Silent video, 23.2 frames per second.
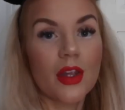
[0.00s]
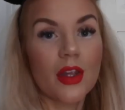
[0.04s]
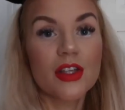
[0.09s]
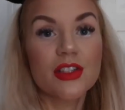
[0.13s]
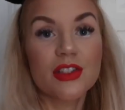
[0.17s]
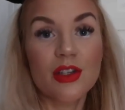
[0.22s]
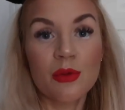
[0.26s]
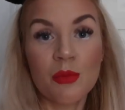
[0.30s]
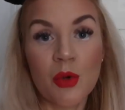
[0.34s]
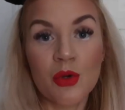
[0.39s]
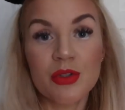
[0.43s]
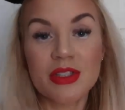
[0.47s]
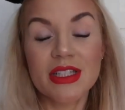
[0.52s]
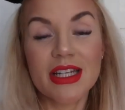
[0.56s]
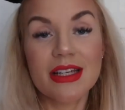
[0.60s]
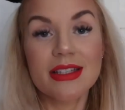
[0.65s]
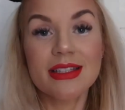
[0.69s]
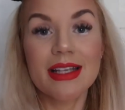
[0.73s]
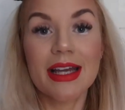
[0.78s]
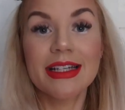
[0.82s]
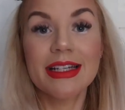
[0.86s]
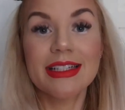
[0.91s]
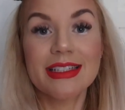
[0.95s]
So most
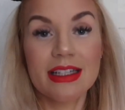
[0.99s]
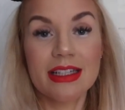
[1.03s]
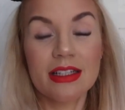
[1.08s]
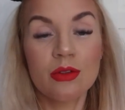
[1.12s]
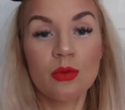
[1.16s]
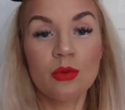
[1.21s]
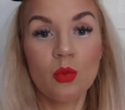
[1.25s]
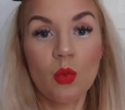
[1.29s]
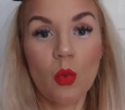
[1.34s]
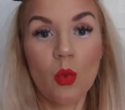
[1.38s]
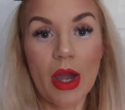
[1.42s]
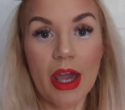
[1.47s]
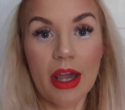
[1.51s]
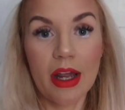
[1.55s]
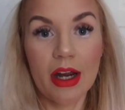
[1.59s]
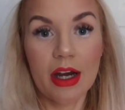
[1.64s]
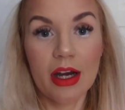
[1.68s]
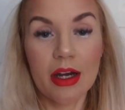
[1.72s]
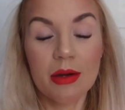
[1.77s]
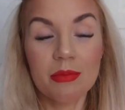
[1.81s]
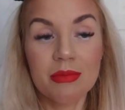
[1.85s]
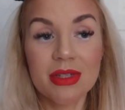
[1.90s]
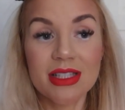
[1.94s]
days I didn't
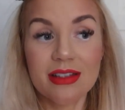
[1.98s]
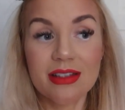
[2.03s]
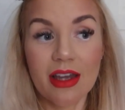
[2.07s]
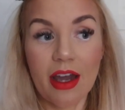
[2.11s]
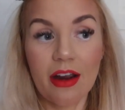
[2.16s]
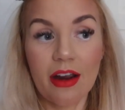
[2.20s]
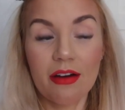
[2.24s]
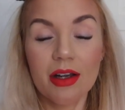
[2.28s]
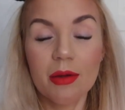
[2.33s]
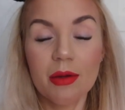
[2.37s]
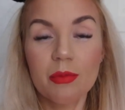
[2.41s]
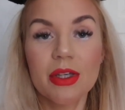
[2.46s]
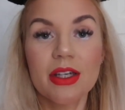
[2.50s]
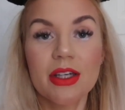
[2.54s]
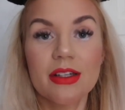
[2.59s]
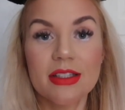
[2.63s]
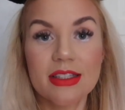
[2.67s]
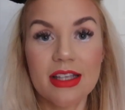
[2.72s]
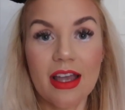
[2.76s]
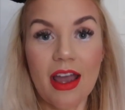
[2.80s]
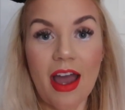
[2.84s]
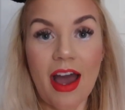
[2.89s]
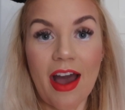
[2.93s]
wear mascara
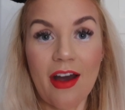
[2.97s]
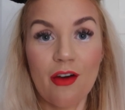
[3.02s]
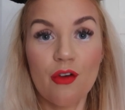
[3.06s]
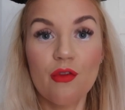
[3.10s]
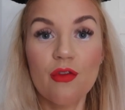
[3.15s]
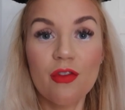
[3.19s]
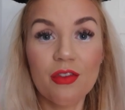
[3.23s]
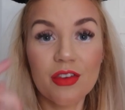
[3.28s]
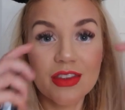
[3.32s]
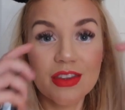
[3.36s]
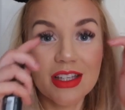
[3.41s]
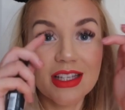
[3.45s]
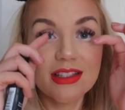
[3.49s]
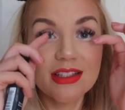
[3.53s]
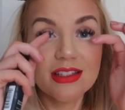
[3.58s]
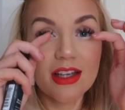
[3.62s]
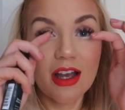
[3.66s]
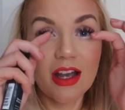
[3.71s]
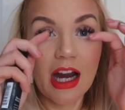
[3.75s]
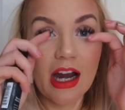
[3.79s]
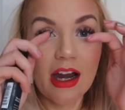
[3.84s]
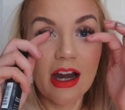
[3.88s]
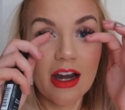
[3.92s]
because these
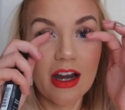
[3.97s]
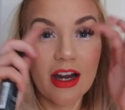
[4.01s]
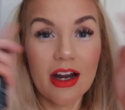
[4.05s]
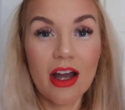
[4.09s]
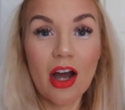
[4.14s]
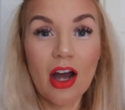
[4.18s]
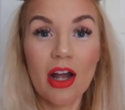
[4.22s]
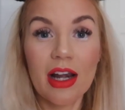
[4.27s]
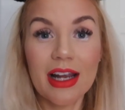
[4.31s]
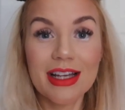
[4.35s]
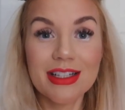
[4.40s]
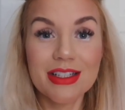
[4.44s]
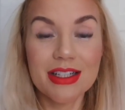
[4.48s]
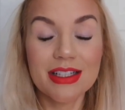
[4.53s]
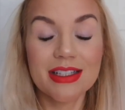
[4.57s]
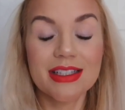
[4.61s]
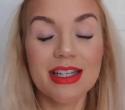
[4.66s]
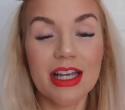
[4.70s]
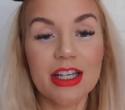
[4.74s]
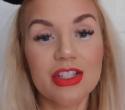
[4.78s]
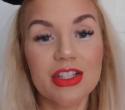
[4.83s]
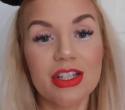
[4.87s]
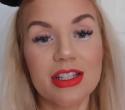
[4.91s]
are eyelash
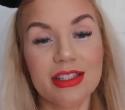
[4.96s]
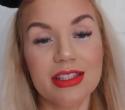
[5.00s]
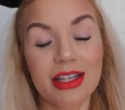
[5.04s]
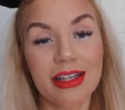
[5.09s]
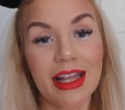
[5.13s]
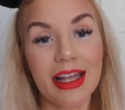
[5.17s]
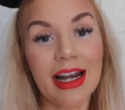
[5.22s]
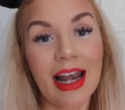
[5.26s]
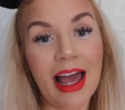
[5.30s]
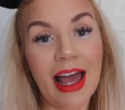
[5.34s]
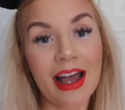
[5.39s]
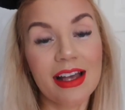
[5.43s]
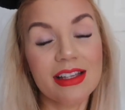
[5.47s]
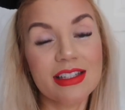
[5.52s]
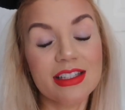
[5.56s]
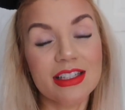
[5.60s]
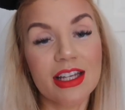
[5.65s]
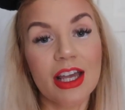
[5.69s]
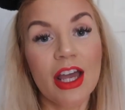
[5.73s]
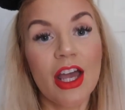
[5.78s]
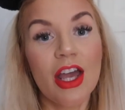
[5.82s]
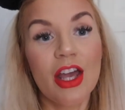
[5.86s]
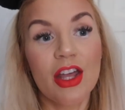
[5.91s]
extensions and they
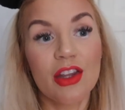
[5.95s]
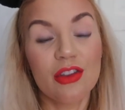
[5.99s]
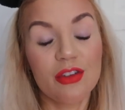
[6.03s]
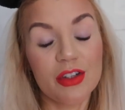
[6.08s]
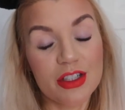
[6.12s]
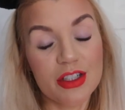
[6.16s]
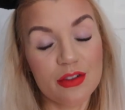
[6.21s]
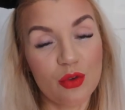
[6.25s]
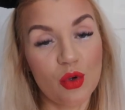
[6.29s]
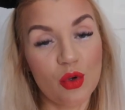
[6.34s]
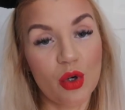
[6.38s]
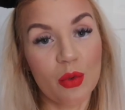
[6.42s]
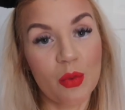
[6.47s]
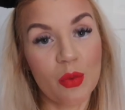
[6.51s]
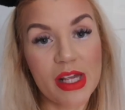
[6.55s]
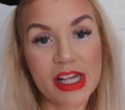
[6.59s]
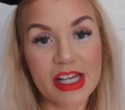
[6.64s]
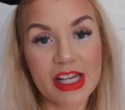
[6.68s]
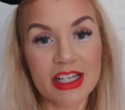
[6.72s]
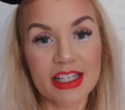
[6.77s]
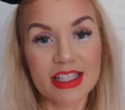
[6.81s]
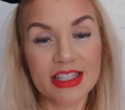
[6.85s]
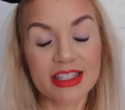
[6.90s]
last 3 to 4
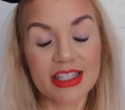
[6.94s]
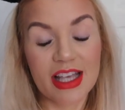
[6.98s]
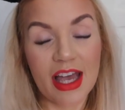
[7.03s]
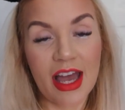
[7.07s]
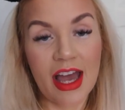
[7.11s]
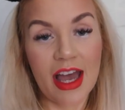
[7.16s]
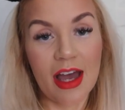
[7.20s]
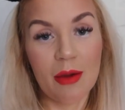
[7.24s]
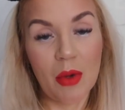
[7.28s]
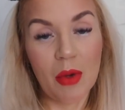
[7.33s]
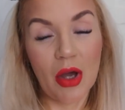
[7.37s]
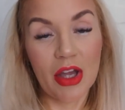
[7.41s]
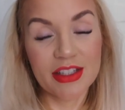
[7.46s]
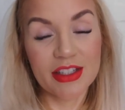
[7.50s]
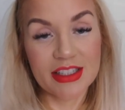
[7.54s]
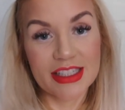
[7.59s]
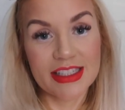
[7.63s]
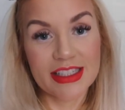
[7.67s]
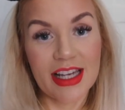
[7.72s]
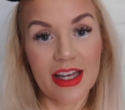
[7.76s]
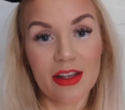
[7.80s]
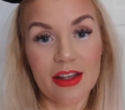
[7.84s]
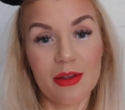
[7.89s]
weeks. I
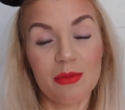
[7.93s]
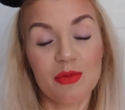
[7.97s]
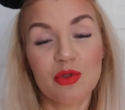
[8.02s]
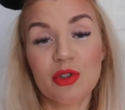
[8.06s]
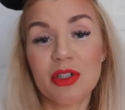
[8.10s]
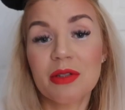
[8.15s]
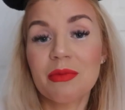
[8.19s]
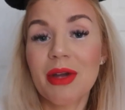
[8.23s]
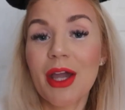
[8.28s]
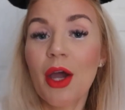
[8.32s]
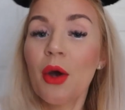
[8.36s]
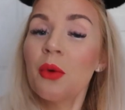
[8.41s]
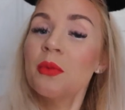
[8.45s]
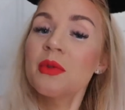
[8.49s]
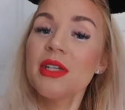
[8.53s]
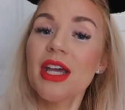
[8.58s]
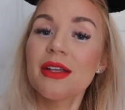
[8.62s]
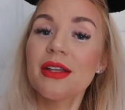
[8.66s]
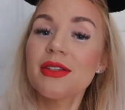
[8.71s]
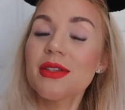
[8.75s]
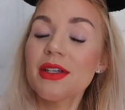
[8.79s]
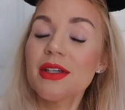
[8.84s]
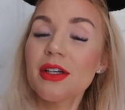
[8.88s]
did get them done in my
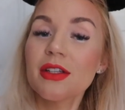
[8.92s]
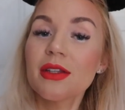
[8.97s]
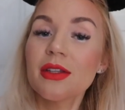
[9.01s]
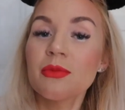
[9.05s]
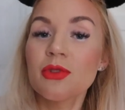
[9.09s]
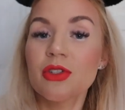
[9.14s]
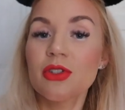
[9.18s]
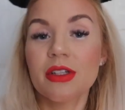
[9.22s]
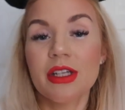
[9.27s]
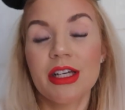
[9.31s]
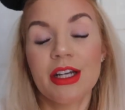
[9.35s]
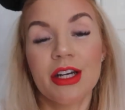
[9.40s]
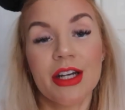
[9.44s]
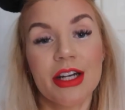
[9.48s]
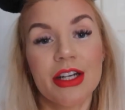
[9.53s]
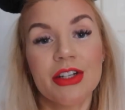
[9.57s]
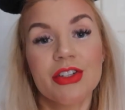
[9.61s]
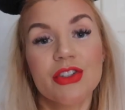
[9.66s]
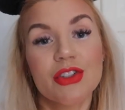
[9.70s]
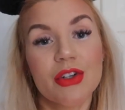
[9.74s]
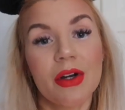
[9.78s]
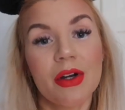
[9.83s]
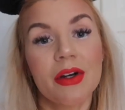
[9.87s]
hometown, so I got them done here
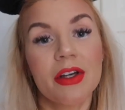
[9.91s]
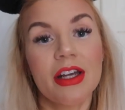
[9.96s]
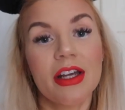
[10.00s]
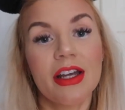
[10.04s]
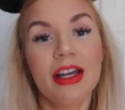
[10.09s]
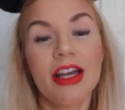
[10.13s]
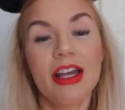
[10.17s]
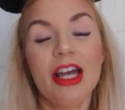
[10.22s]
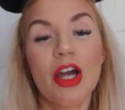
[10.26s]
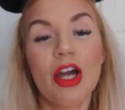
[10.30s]
in Drogheda